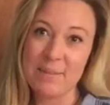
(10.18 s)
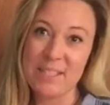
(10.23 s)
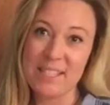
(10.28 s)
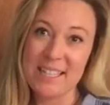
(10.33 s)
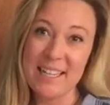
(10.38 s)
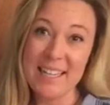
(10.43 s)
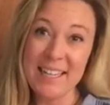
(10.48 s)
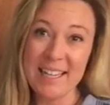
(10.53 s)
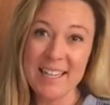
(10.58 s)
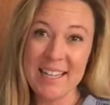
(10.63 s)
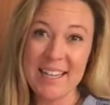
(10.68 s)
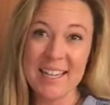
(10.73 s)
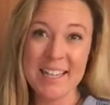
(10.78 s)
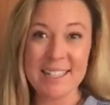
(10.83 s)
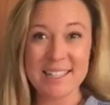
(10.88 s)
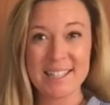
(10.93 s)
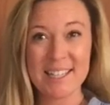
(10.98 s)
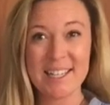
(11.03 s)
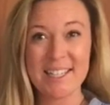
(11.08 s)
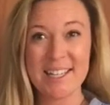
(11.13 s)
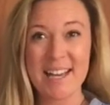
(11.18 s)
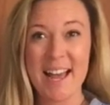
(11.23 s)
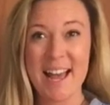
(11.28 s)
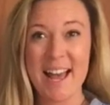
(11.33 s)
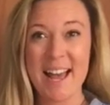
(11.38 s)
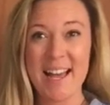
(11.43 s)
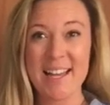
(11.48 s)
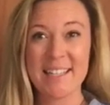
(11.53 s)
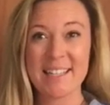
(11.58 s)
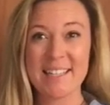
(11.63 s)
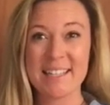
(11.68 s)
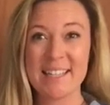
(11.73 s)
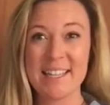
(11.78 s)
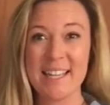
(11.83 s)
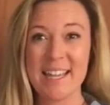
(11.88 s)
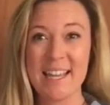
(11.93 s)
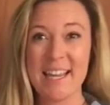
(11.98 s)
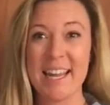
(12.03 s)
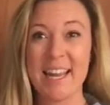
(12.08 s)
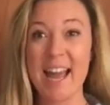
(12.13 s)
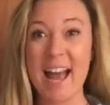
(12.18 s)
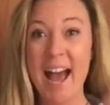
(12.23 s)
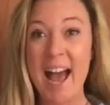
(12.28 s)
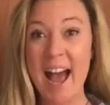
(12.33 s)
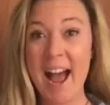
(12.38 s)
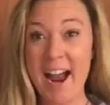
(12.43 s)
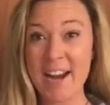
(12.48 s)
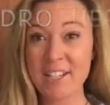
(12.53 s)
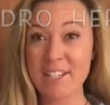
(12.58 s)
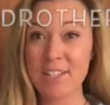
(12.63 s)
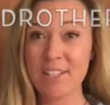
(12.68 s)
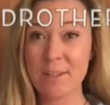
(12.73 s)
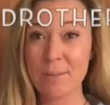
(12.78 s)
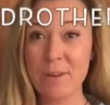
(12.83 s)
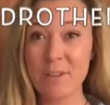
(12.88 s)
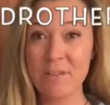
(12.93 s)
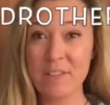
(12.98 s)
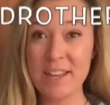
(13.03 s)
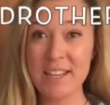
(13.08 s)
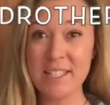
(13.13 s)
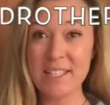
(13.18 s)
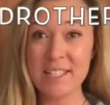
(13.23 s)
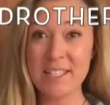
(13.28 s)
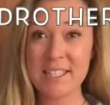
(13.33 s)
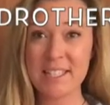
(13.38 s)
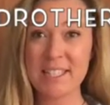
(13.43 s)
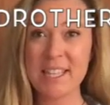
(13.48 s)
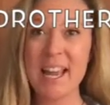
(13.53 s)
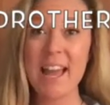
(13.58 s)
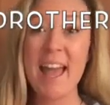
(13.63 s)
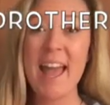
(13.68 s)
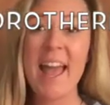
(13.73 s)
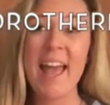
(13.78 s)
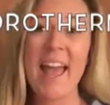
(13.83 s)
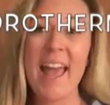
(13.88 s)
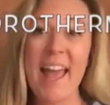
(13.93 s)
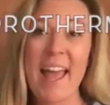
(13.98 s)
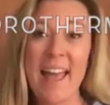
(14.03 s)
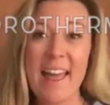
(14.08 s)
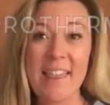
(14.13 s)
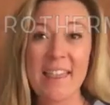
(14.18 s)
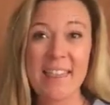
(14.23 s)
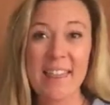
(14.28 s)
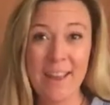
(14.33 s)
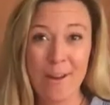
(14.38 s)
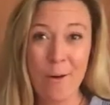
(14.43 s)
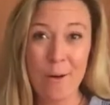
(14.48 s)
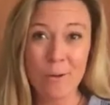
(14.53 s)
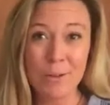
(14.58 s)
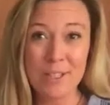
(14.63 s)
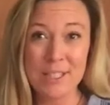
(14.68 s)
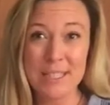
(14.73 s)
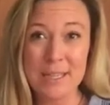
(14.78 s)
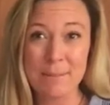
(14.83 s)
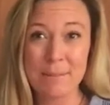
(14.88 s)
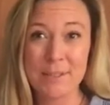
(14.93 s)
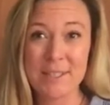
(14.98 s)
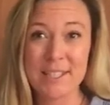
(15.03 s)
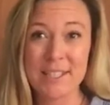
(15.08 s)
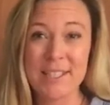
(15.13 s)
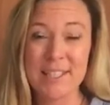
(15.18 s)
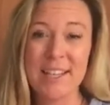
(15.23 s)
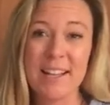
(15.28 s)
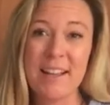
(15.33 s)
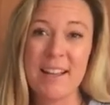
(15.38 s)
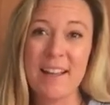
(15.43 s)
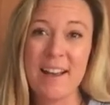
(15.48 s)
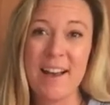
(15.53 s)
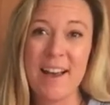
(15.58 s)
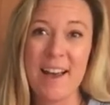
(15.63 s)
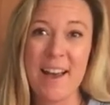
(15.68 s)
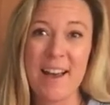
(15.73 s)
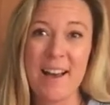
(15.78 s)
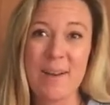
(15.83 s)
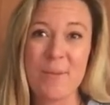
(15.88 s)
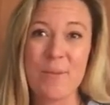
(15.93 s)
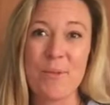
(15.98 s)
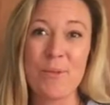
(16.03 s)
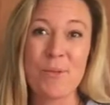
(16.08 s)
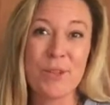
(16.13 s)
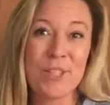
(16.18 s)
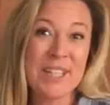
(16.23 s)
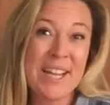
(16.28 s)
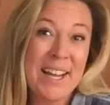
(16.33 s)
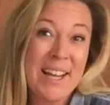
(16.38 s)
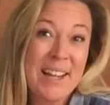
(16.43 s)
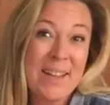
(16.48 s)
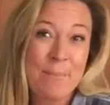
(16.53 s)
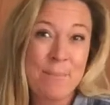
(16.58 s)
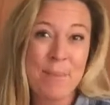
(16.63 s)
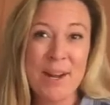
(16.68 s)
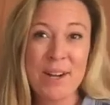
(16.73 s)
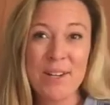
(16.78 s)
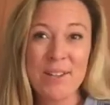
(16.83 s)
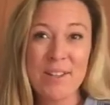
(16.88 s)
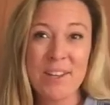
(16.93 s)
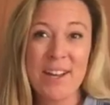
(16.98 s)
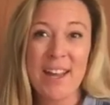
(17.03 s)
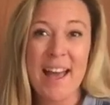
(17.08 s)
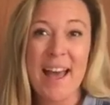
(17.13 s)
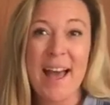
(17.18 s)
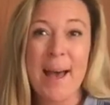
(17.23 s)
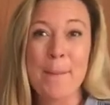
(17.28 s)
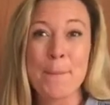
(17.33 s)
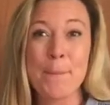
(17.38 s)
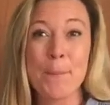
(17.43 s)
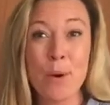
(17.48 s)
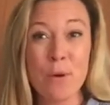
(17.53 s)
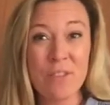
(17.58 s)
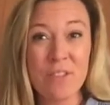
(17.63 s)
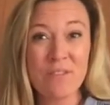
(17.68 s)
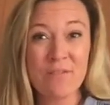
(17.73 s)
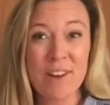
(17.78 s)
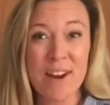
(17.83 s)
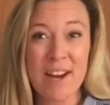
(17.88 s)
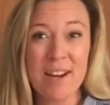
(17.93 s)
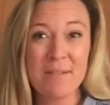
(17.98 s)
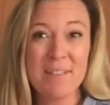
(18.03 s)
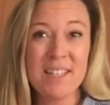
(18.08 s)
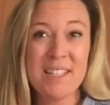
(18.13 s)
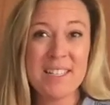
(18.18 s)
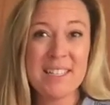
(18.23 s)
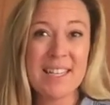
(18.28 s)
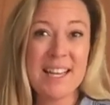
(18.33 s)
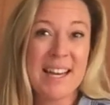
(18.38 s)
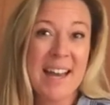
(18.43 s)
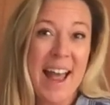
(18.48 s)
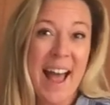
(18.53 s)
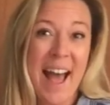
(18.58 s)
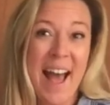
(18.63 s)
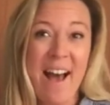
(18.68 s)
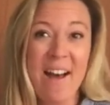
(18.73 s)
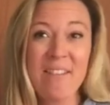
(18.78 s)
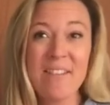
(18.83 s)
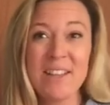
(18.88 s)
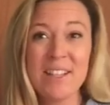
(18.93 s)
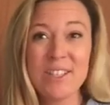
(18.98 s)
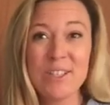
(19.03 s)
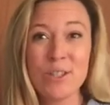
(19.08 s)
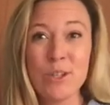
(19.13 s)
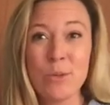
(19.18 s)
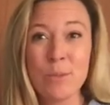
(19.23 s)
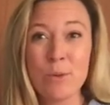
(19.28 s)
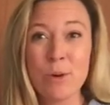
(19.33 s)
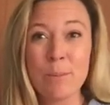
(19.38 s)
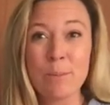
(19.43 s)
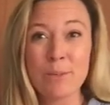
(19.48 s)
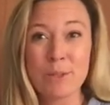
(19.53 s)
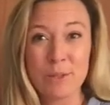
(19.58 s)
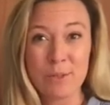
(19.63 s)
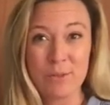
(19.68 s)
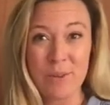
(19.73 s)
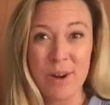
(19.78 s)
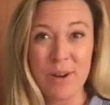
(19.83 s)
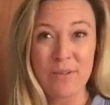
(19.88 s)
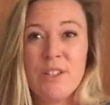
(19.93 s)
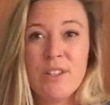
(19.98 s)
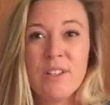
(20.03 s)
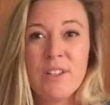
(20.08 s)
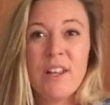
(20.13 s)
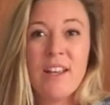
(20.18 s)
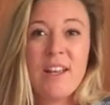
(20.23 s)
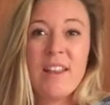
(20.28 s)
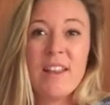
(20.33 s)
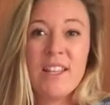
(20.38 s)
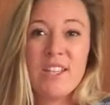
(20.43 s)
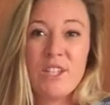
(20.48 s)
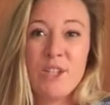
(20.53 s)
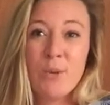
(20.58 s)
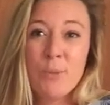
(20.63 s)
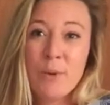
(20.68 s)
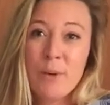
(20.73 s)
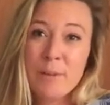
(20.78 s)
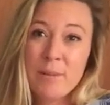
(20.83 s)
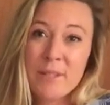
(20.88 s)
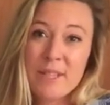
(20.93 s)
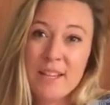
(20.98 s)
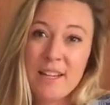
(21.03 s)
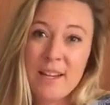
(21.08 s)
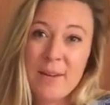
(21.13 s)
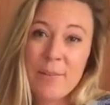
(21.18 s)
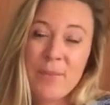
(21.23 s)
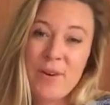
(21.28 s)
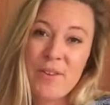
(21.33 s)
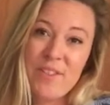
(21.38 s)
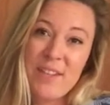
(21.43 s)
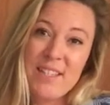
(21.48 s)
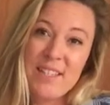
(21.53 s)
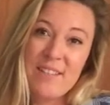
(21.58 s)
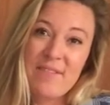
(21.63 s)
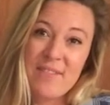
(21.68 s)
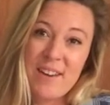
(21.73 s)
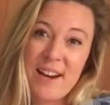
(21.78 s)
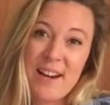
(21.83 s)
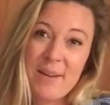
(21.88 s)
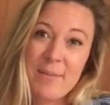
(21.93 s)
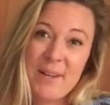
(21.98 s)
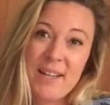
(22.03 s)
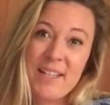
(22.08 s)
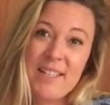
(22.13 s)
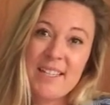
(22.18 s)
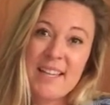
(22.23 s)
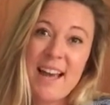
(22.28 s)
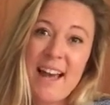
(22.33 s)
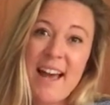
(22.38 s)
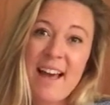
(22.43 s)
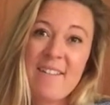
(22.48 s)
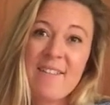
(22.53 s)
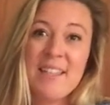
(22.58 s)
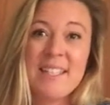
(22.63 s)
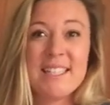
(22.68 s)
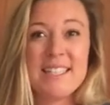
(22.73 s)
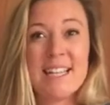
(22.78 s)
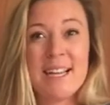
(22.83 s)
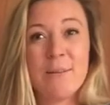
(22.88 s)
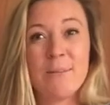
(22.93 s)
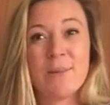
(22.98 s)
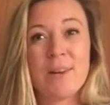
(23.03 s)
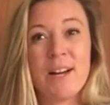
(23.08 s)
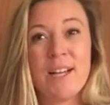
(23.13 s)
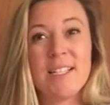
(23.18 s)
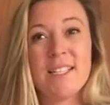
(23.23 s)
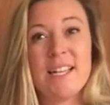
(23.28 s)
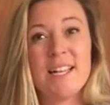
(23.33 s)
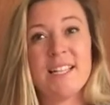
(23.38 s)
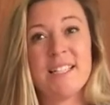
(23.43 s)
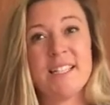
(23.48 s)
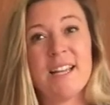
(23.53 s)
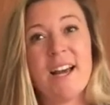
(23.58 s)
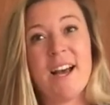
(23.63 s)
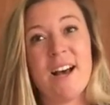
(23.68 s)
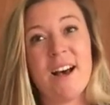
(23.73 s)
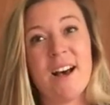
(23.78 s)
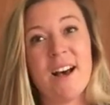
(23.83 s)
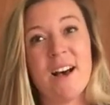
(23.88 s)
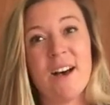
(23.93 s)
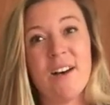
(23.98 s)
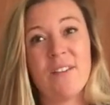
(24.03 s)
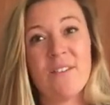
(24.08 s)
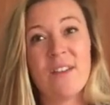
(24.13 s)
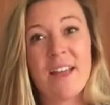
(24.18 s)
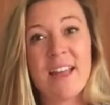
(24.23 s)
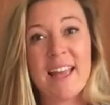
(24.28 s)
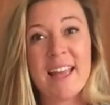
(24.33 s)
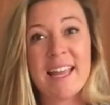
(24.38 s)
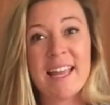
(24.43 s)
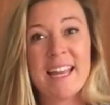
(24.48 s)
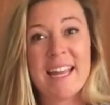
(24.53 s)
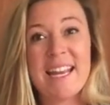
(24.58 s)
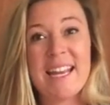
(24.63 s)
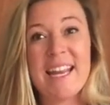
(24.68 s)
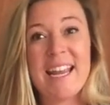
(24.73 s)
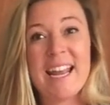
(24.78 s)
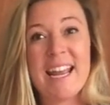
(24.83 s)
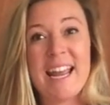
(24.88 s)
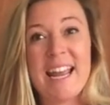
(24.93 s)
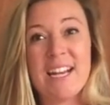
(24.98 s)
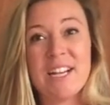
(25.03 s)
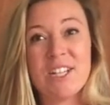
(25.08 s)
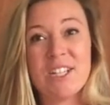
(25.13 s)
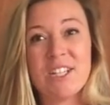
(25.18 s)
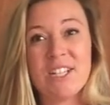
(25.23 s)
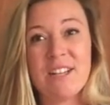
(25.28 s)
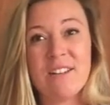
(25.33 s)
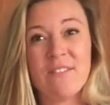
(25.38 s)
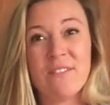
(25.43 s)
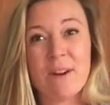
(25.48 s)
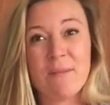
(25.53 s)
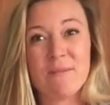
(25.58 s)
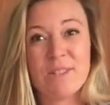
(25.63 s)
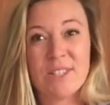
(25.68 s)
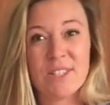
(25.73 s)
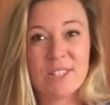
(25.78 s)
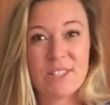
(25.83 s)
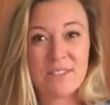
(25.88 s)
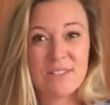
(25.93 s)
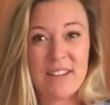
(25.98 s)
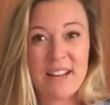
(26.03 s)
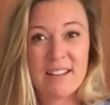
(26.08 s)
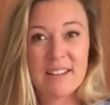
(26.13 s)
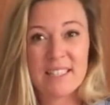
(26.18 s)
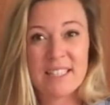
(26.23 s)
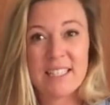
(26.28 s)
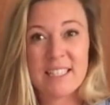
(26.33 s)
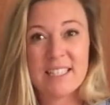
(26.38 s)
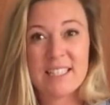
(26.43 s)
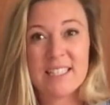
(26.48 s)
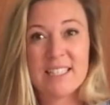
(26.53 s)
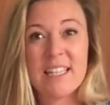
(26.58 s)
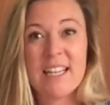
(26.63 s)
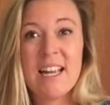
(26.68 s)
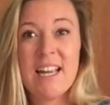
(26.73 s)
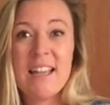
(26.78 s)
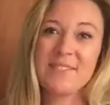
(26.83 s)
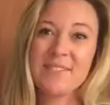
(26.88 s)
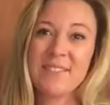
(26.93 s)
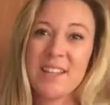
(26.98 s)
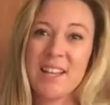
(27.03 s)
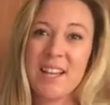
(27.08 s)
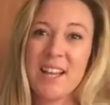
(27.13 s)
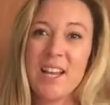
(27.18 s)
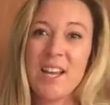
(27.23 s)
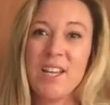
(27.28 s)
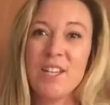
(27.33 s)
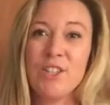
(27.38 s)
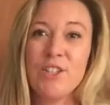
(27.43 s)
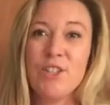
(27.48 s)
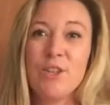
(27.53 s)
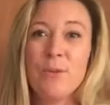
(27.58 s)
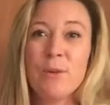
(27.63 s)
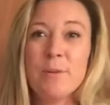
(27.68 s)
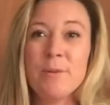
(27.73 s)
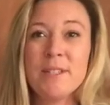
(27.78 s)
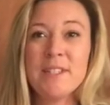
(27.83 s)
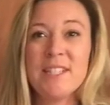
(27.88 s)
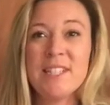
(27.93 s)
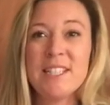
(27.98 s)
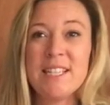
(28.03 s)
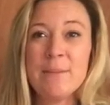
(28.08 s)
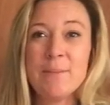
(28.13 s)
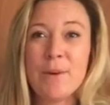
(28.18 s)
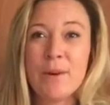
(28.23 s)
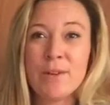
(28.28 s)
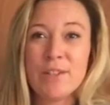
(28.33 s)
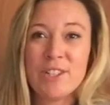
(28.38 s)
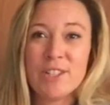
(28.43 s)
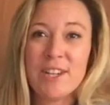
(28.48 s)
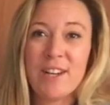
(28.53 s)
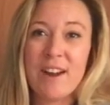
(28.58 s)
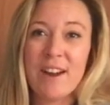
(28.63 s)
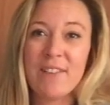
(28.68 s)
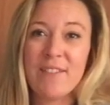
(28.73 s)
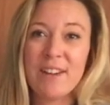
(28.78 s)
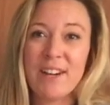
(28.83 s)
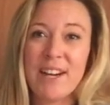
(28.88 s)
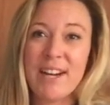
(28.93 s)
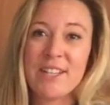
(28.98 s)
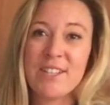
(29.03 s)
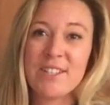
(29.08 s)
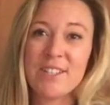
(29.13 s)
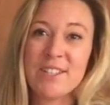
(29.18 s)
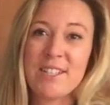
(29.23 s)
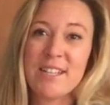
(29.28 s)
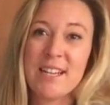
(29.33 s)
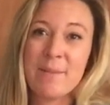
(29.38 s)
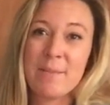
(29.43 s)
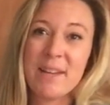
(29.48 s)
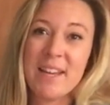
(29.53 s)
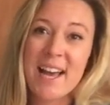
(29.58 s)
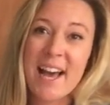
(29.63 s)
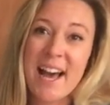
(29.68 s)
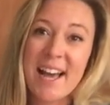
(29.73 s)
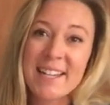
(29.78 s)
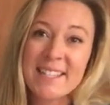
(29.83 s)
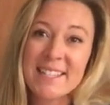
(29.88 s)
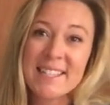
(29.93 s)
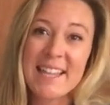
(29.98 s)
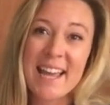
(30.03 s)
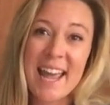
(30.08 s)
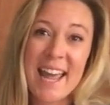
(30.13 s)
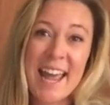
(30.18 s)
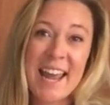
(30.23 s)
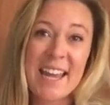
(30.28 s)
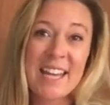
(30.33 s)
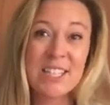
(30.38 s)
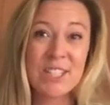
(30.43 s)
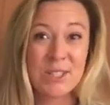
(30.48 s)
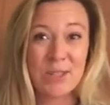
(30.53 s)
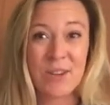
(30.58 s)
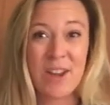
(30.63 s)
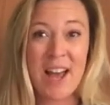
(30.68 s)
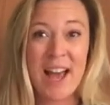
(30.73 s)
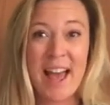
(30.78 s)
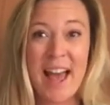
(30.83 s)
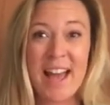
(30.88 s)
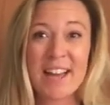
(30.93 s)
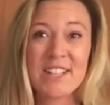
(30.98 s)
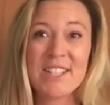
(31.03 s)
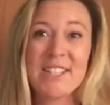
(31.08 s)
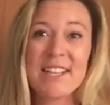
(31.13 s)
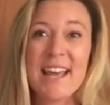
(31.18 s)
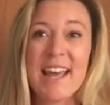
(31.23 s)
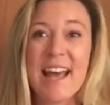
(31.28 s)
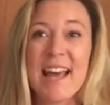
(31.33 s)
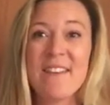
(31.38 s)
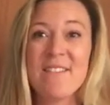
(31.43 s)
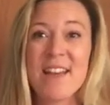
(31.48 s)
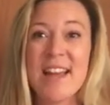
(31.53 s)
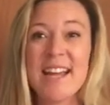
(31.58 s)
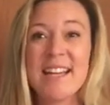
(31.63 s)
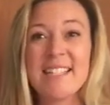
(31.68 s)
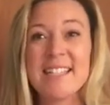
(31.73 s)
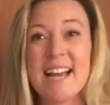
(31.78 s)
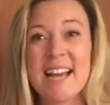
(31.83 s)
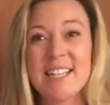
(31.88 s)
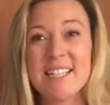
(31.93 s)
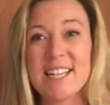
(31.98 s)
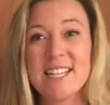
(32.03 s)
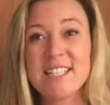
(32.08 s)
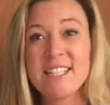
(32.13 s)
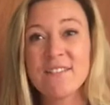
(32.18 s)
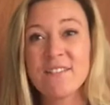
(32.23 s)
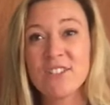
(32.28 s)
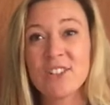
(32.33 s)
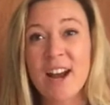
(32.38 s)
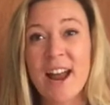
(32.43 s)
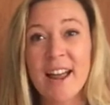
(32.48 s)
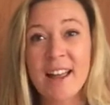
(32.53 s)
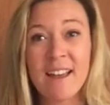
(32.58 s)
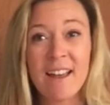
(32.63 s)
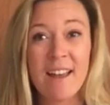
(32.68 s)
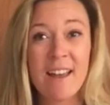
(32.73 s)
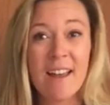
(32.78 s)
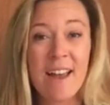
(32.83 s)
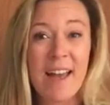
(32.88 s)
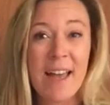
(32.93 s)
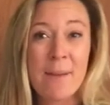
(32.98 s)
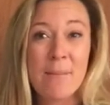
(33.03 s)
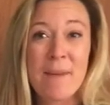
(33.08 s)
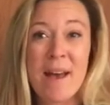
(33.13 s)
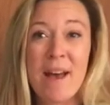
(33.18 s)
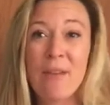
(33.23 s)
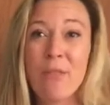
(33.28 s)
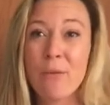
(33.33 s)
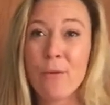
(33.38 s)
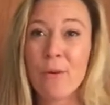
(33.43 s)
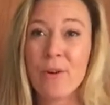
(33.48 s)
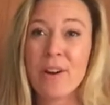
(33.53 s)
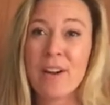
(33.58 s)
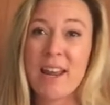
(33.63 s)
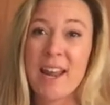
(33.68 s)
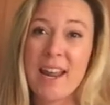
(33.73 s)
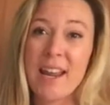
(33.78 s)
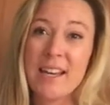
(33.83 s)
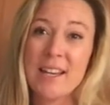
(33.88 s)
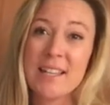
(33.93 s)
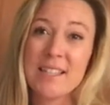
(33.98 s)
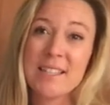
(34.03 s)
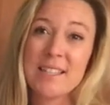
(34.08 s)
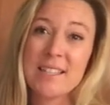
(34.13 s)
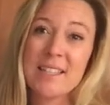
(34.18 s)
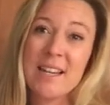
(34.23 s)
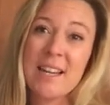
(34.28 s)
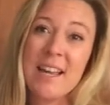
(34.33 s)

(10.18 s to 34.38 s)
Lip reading: sea, such as the hydrothermal vents and the cold seeps. We'll take a better look at both environments and how these tube worms grow. The tube worms in both these environments have the same process of getting energy from their surroundings. Tube worms in the deep ocean are very interesting because they do not actually have a digestive tract, a mouth, or an anus.